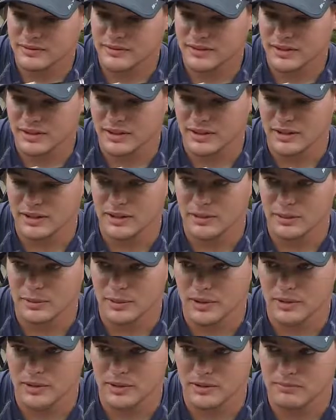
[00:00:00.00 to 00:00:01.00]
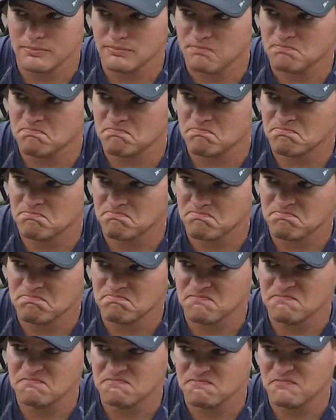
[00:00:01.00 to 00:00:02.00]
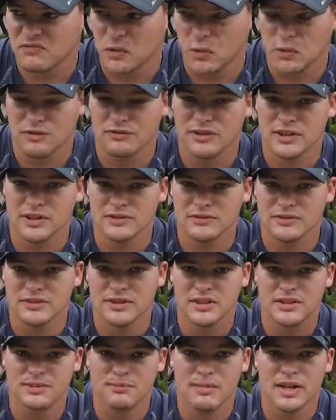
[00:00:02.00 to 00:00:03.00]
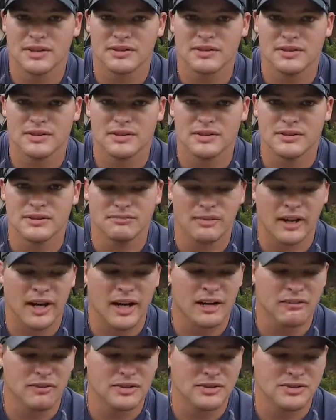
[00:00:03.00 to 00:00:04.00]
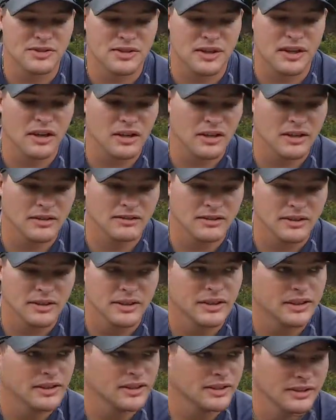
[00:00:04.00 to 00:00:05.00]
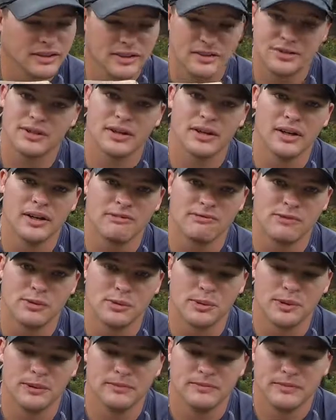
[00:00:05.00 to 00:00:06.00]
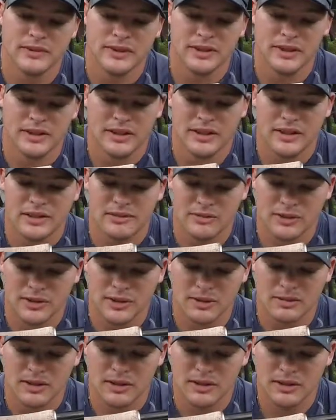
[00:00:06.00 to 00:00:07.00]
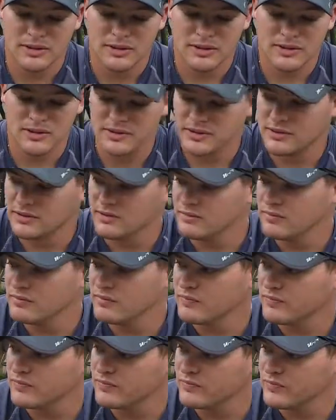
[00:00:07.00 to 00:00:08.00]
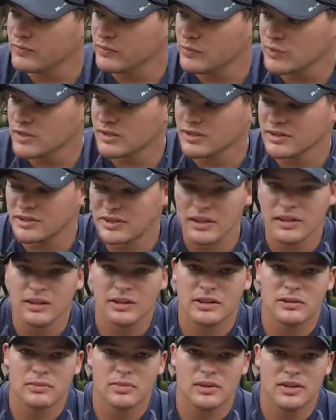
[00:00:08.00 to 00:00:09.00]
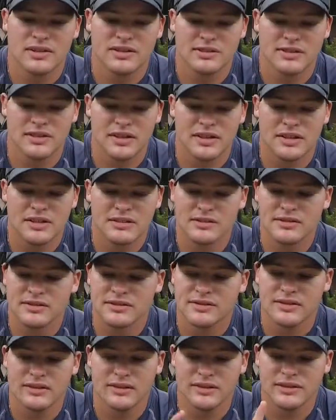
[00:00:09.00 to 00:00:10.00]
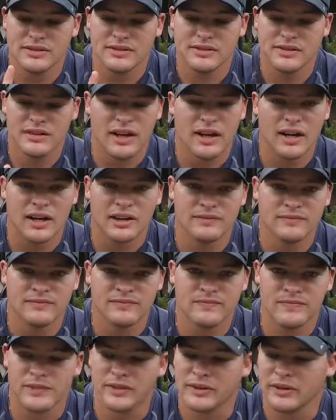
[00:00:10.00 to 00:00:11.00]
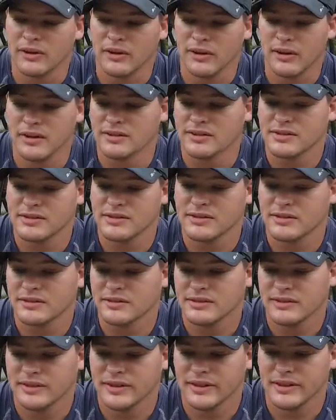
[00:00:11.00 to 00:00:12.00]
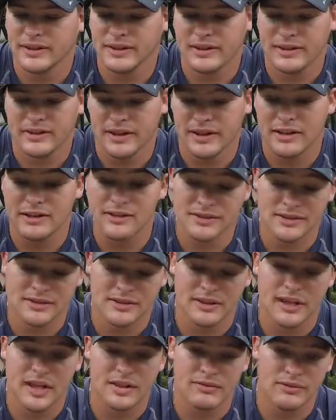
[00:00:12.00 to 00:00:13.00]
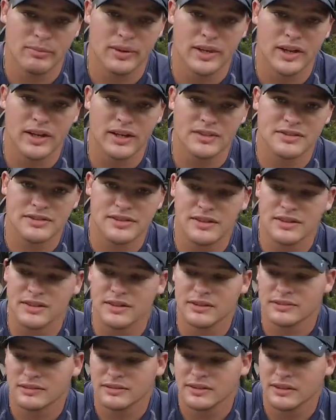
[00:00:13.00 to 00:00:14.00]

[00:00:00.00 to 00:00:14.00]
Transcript: you know, where you're 40-50 feet's about your average shot, it's great for it. For up close and really delicate presentations, it's not the greatest. I use this a lot for bass now,